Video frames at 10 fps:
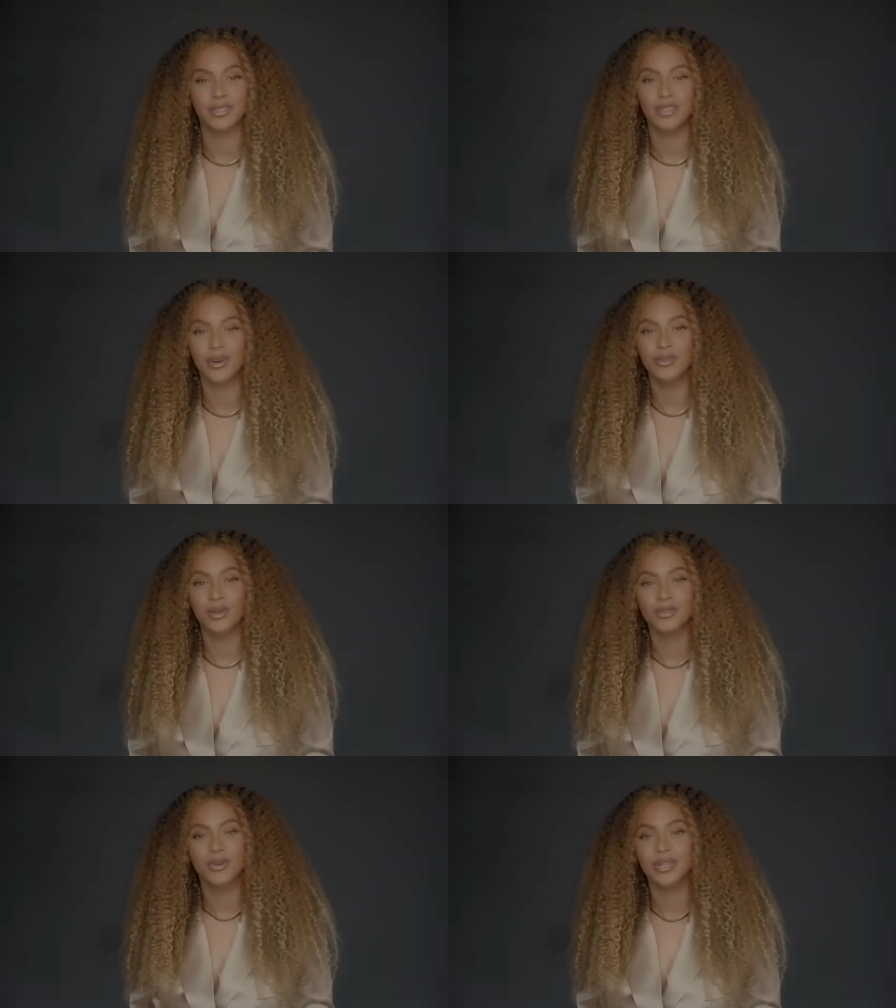to turn
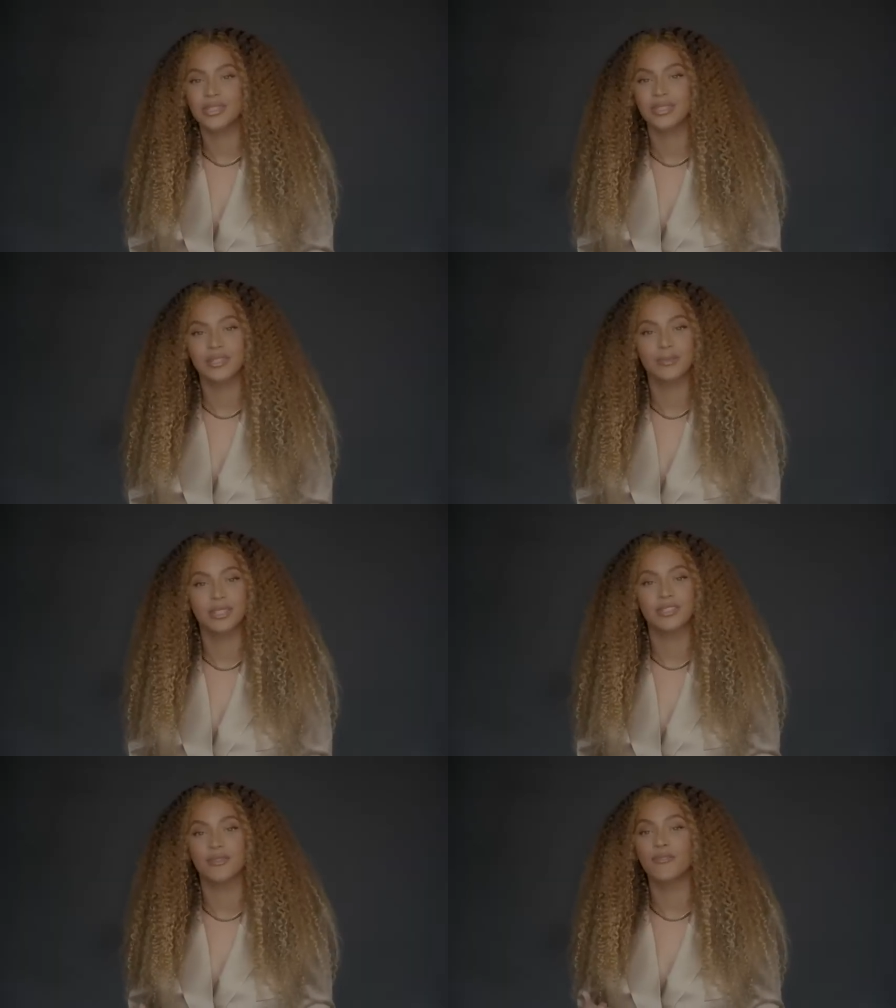those criticisms
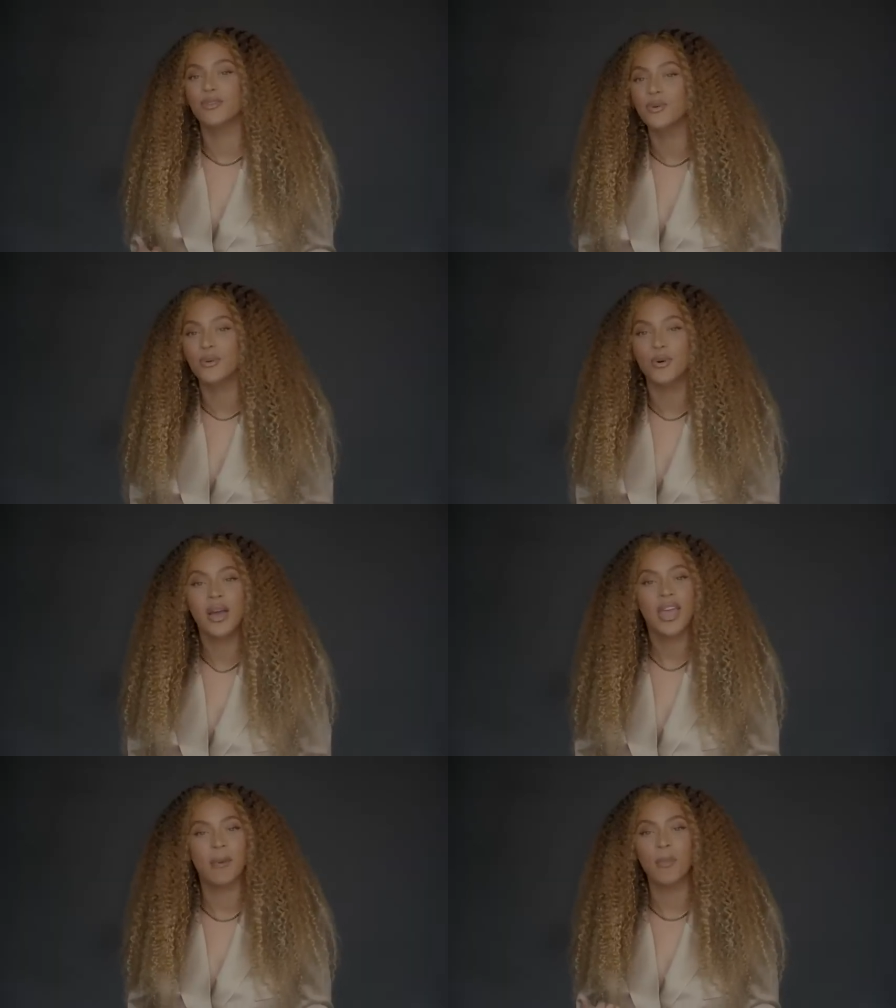into fuel
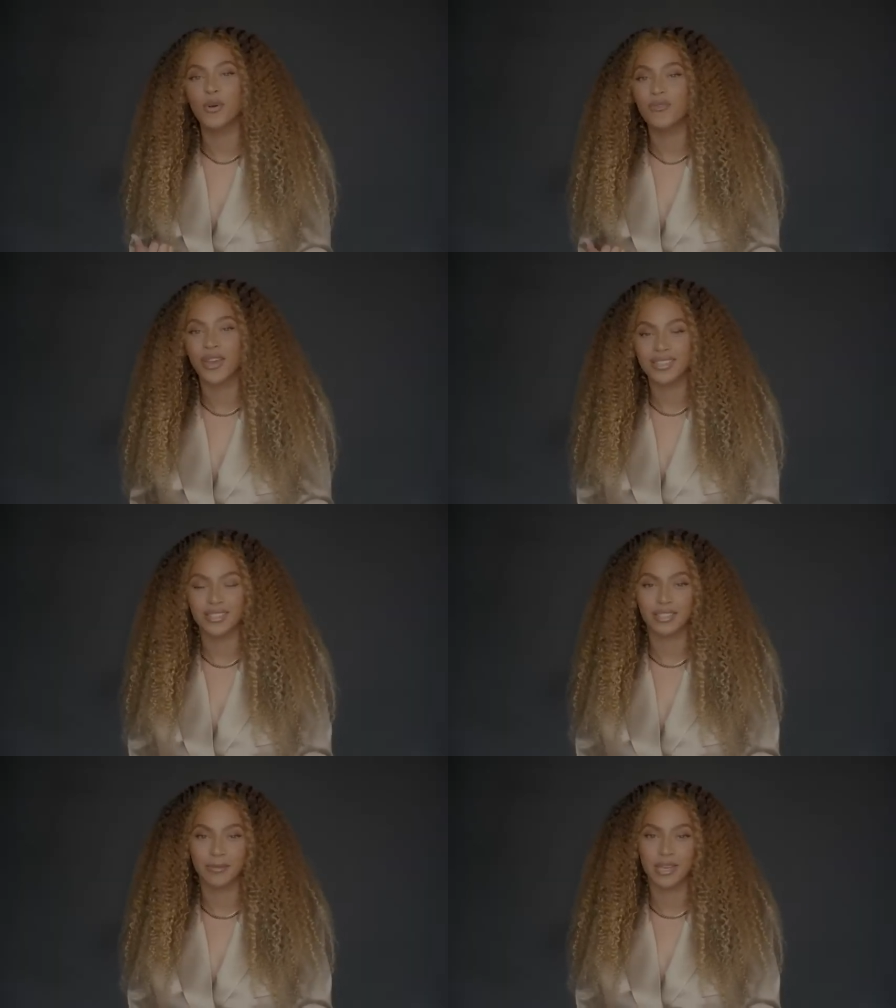and
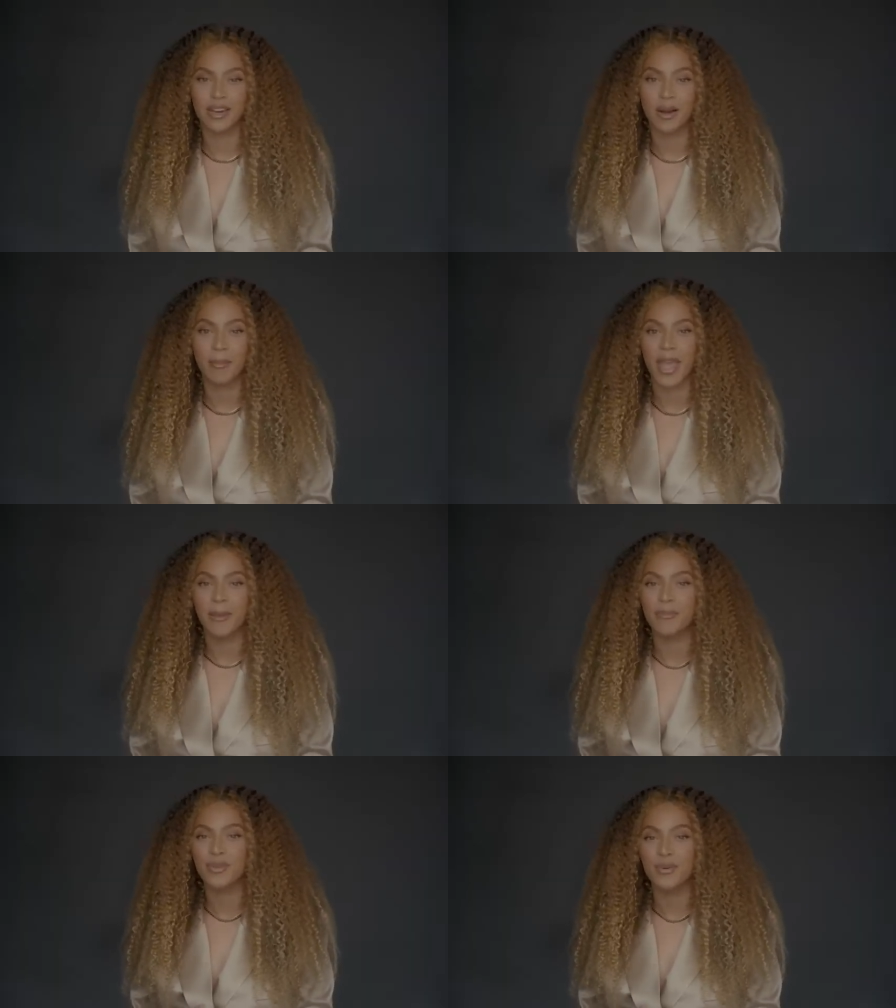motivation to become
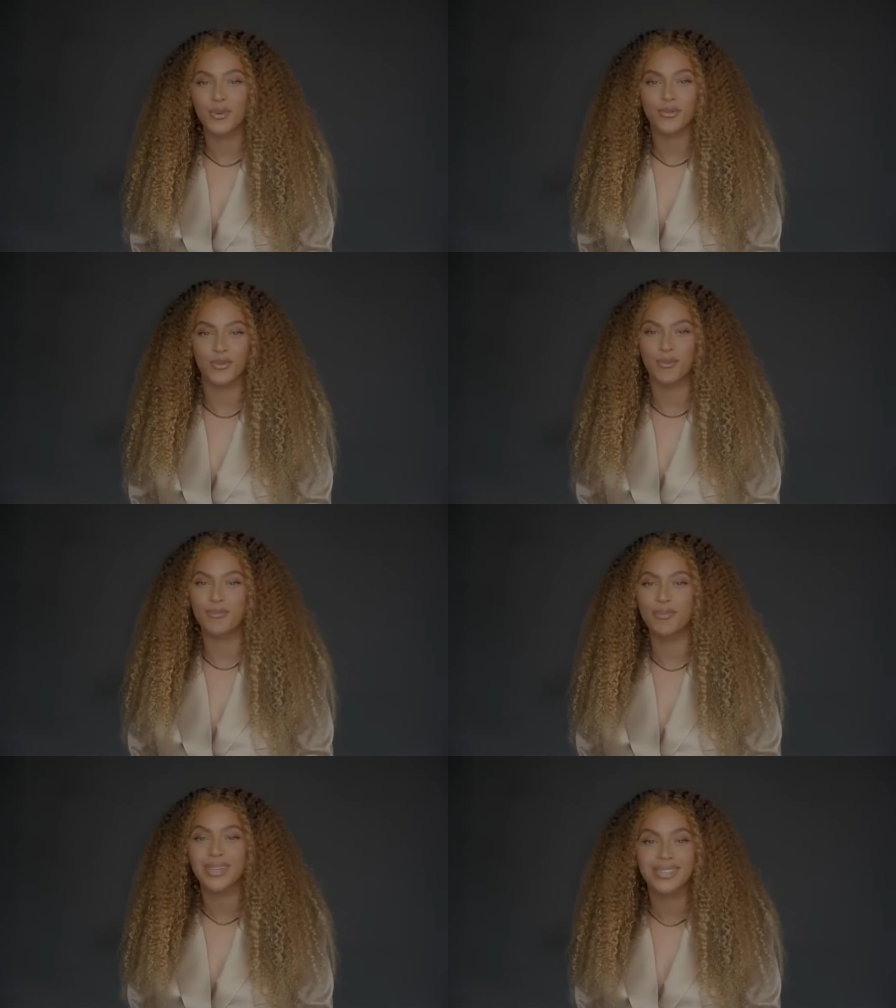a beautiful
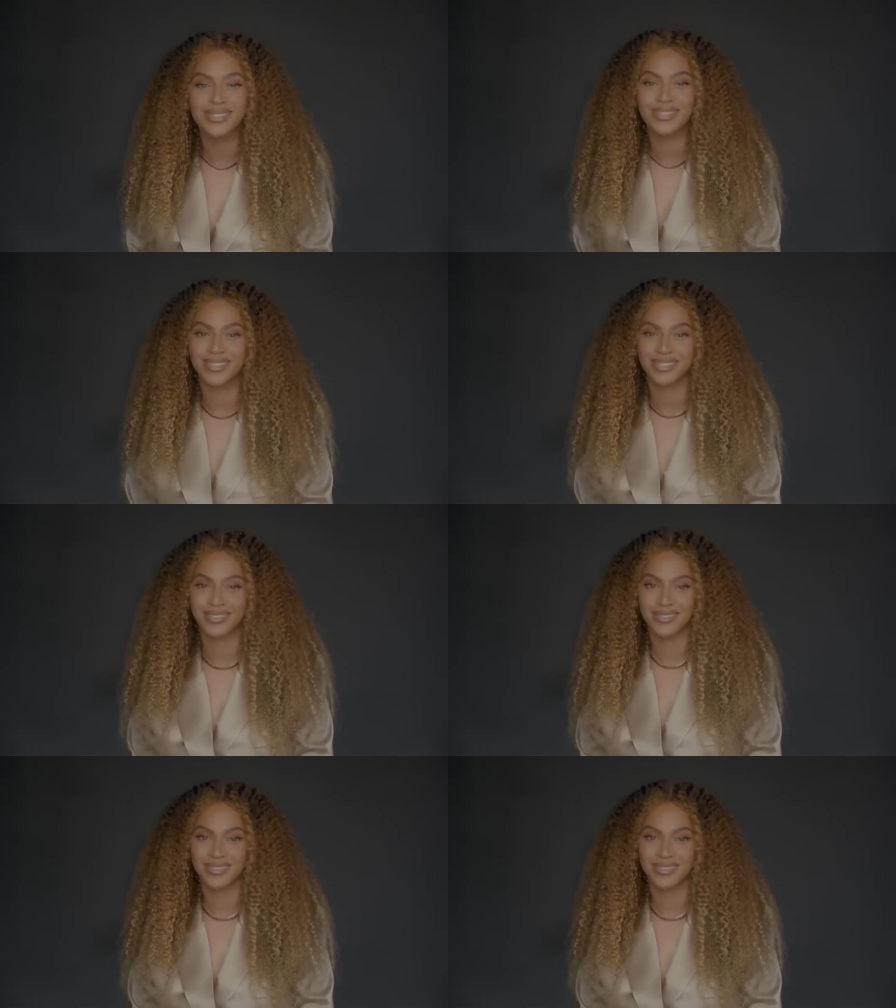beast.